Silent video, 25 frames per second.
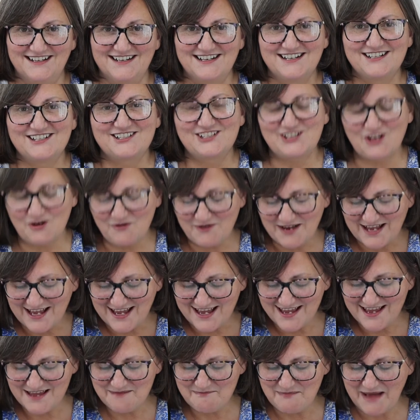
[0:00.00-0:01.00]
so
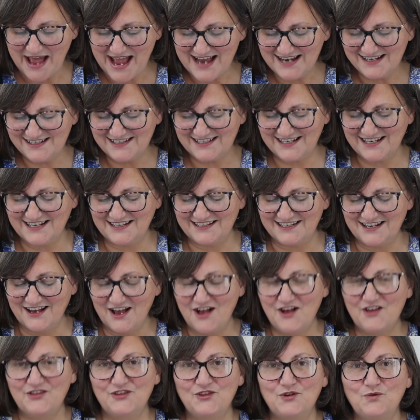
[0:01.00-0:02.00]
he painted
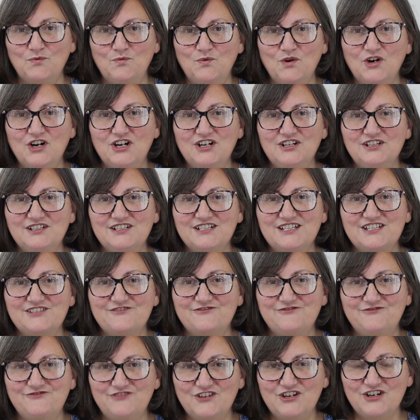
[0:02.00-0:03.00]
the world's
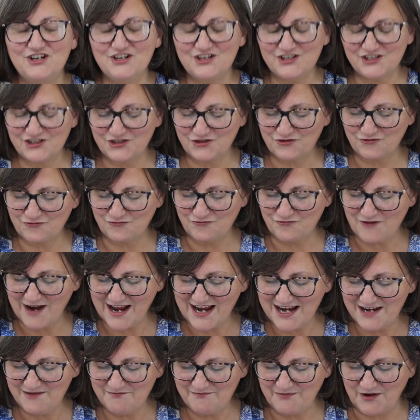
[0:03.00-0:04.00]
first
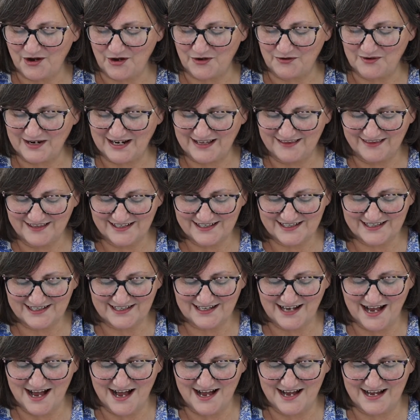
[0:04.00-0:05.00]
rainbow in the
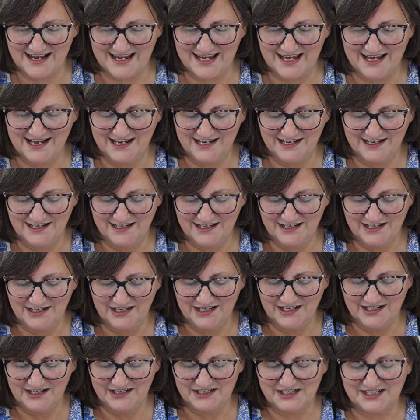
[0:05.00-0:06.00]
sky
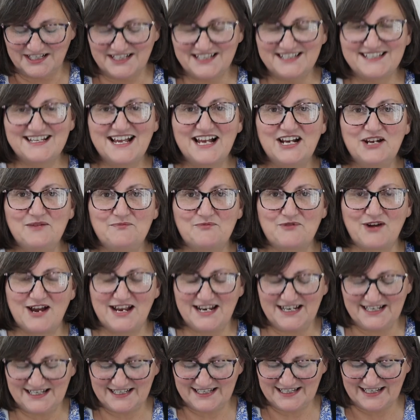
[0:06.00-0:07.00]
to
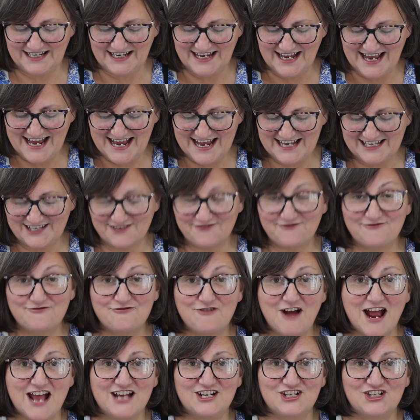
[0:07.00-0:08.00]
celebrate his
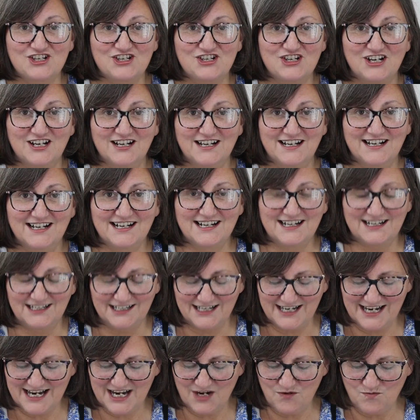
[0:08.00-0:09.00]
fresh,
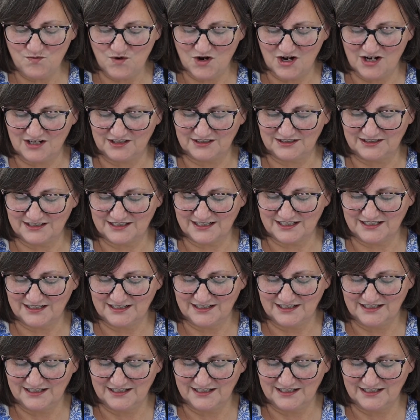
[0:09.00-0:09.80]
clean world